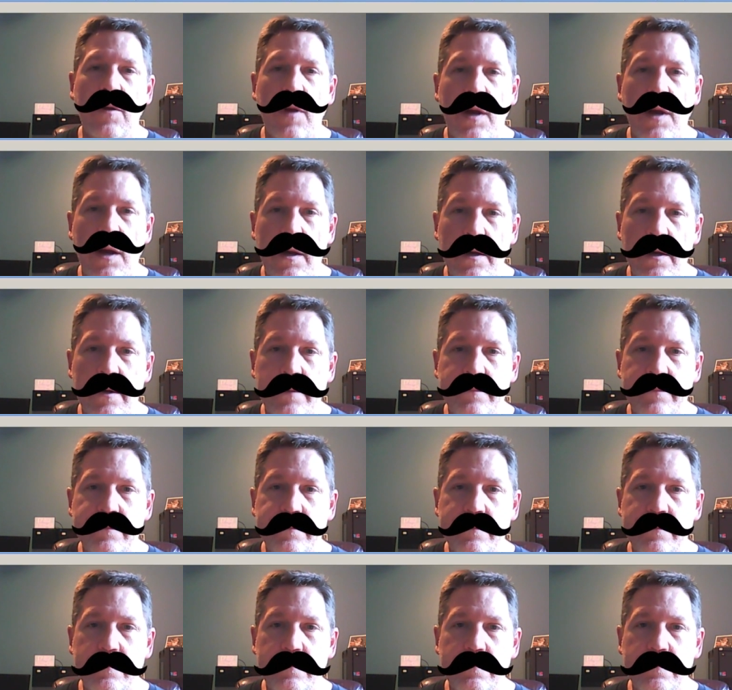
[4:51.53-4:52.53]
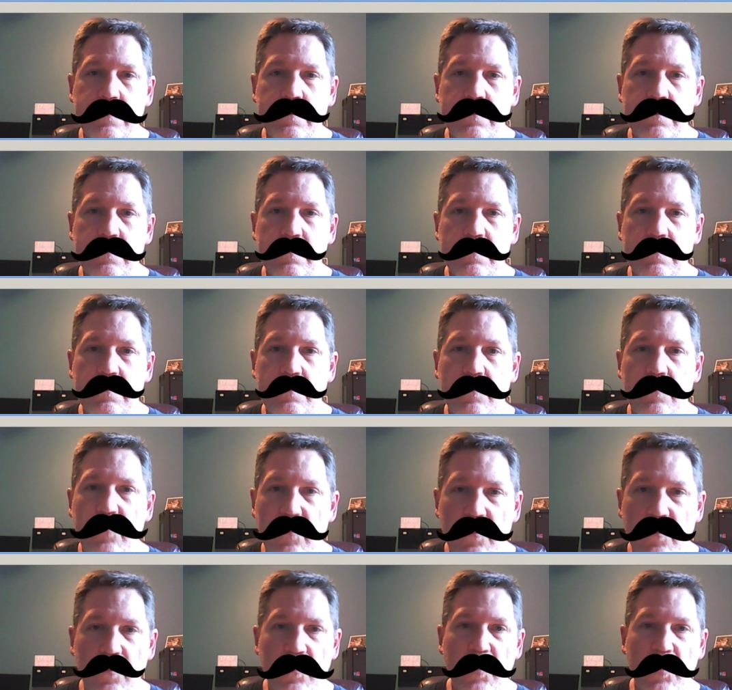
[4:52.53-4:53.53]
um,
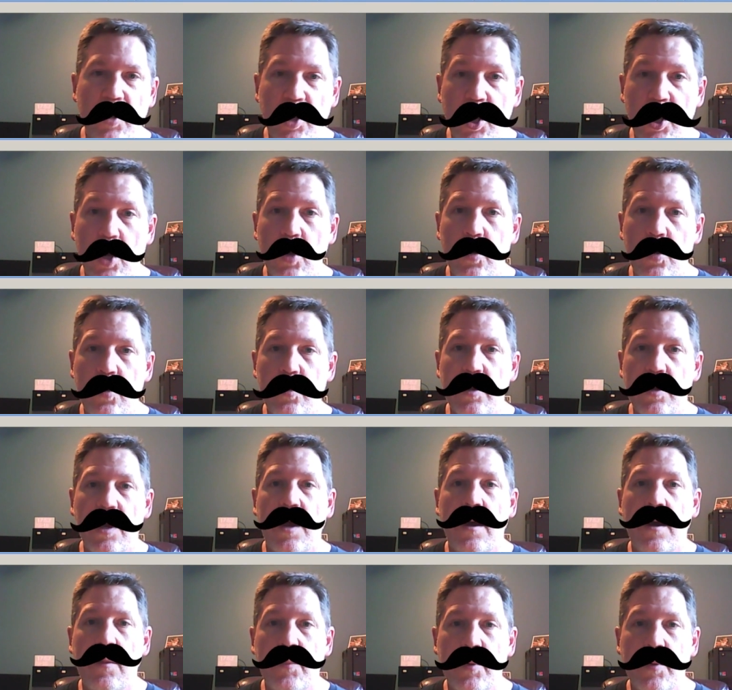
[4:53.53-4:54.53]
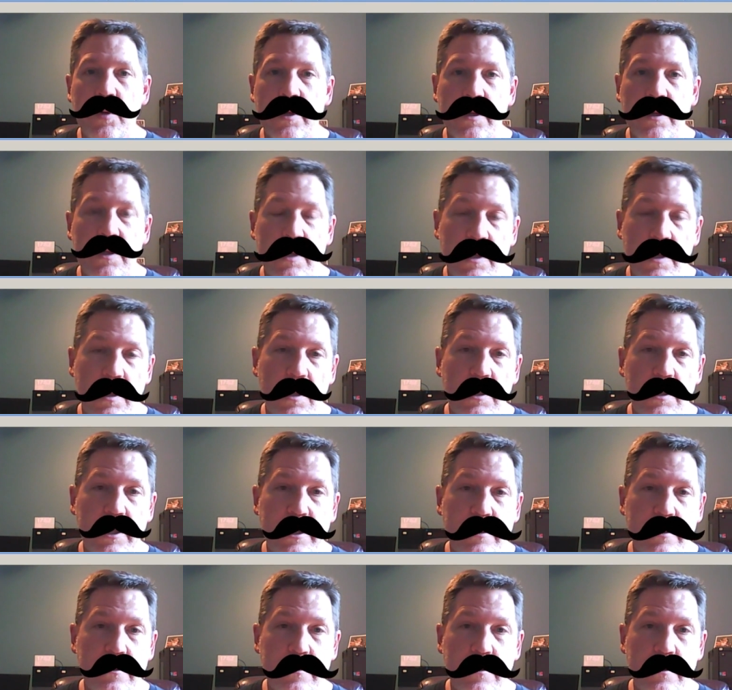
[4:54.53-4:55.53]
the code. I'll put it, a link
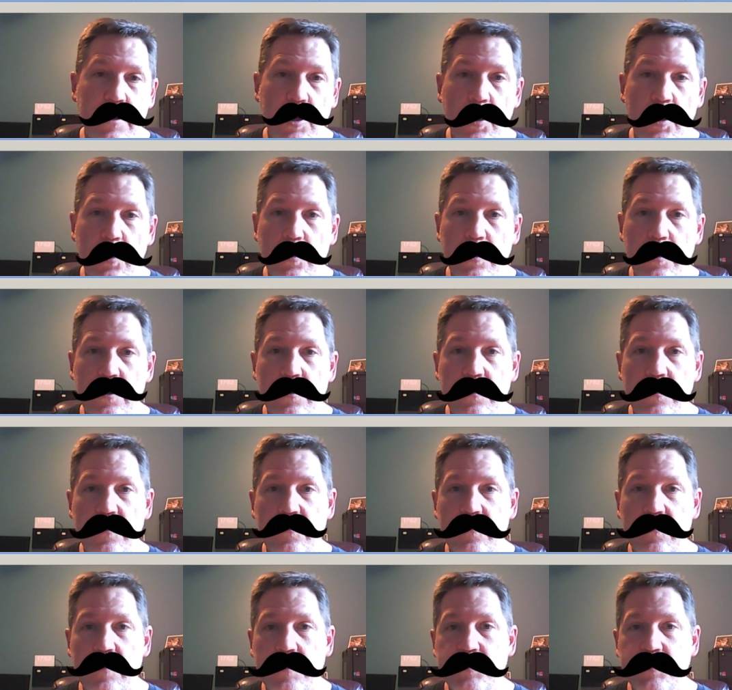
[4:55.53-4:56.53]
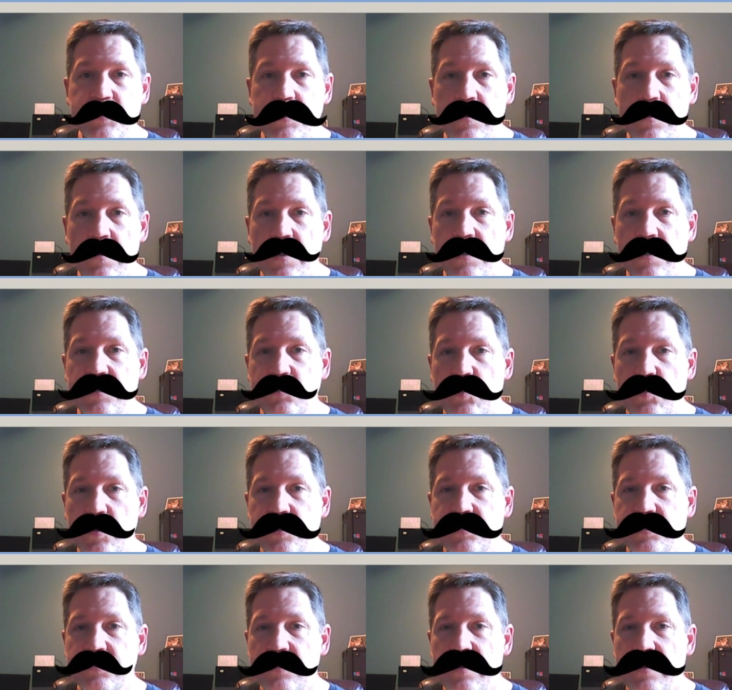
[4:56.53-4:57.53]
to the code in the description. It's pretty
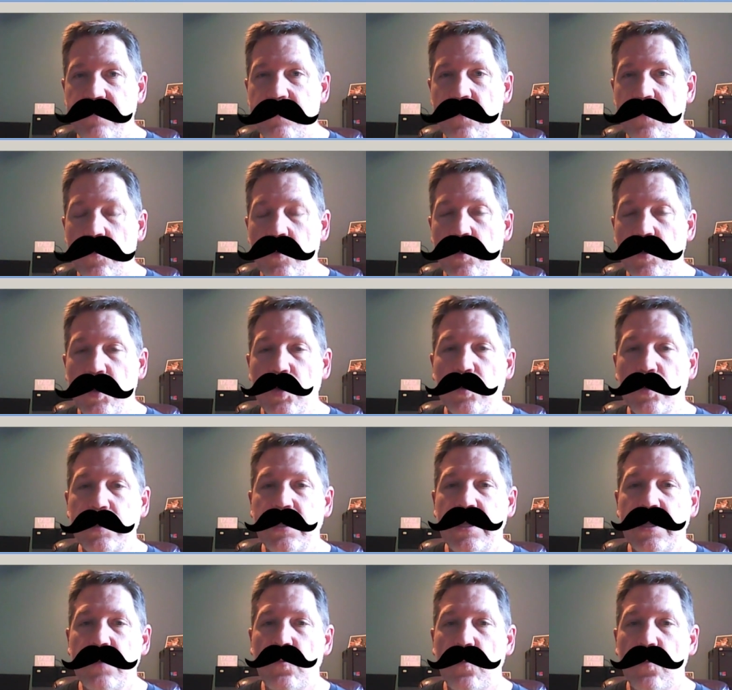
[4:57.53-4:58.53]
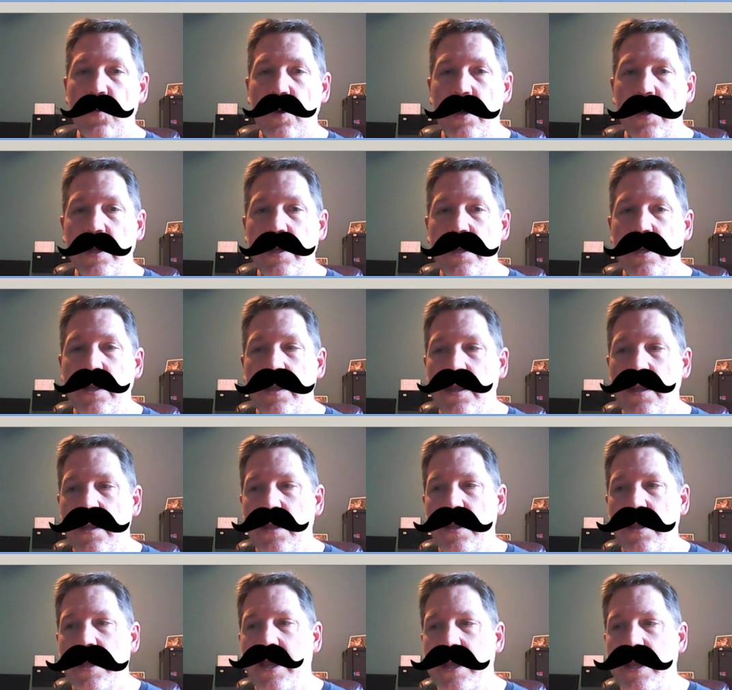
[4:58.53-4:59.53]
straightforward. You only need one
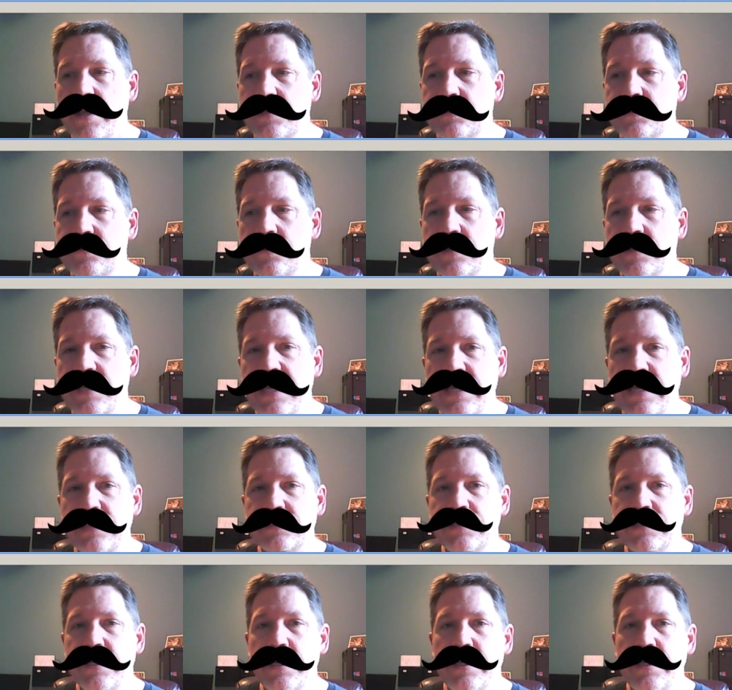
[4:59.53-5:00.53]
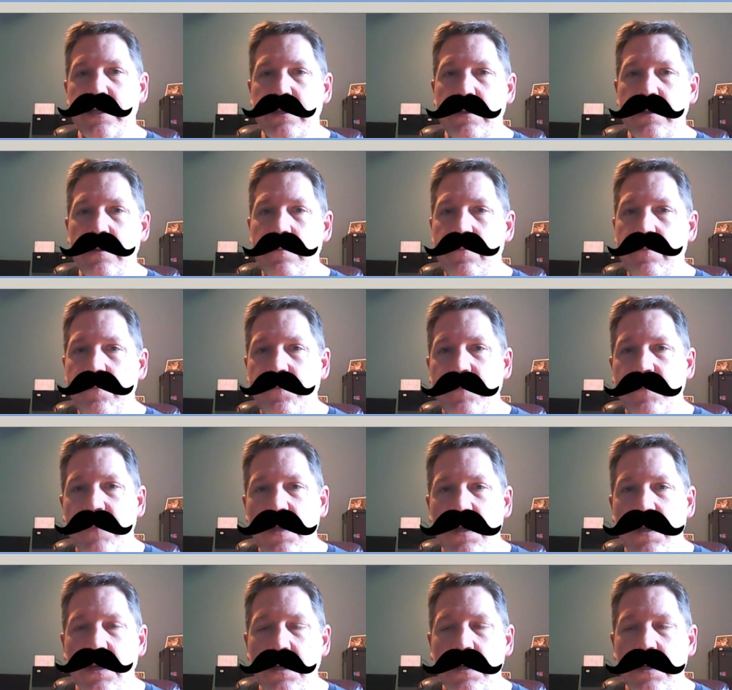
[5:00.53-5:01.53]
extra cascade,
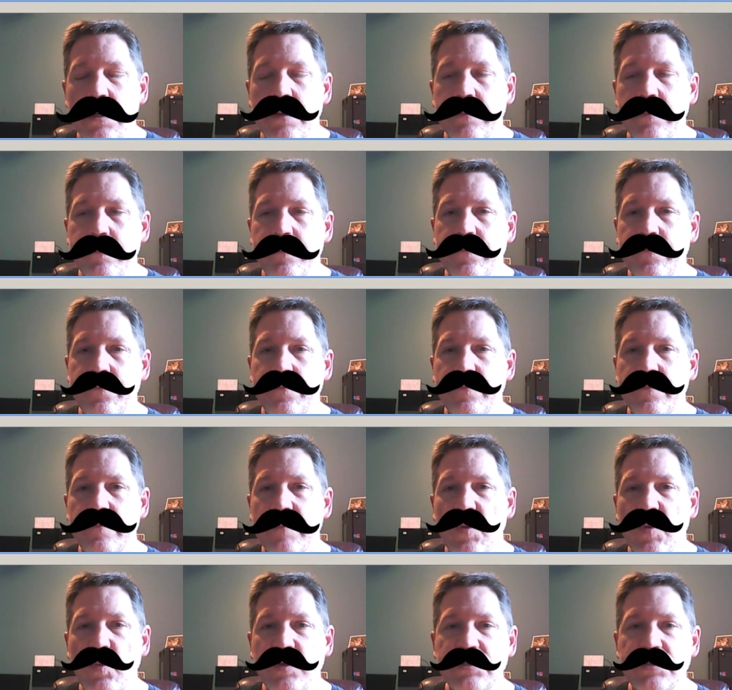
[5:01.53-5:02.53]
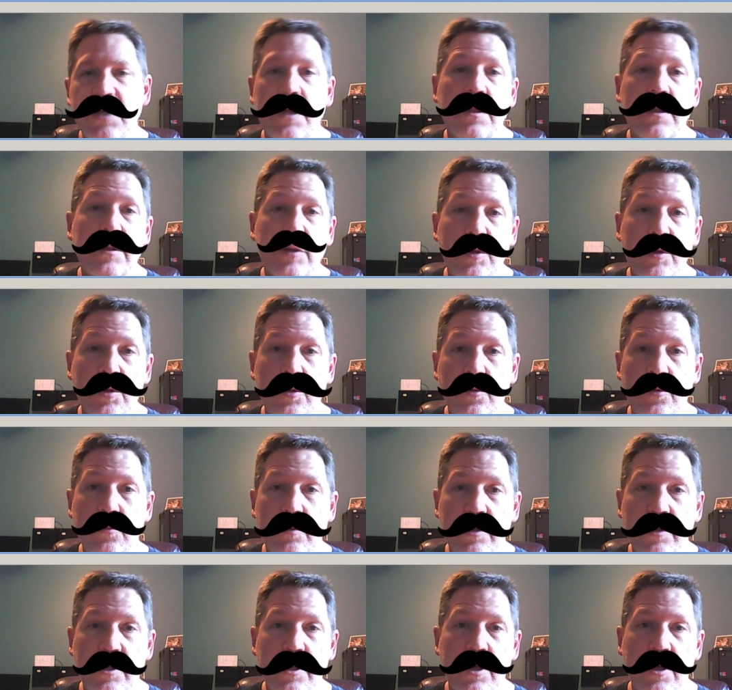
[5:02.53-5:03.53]
um, which I'll include with the
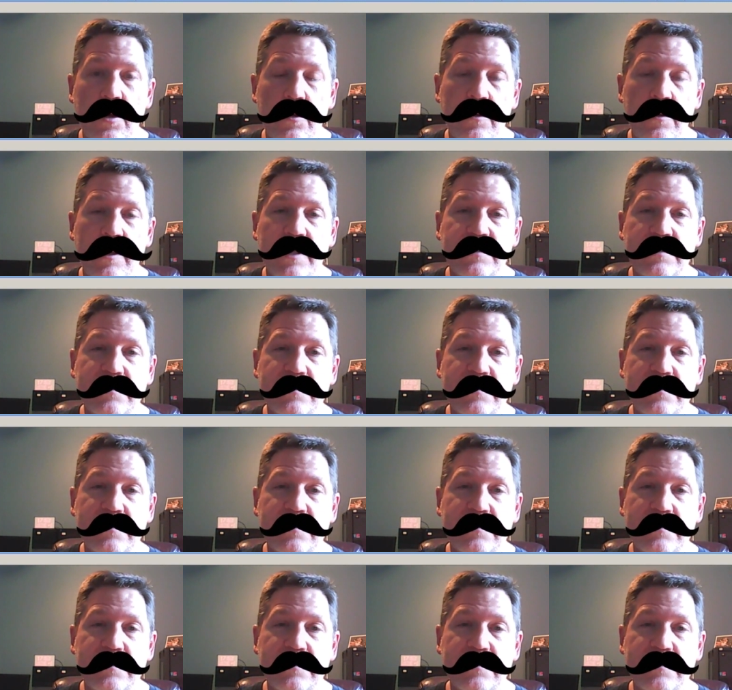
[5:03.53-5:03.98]
code, and that's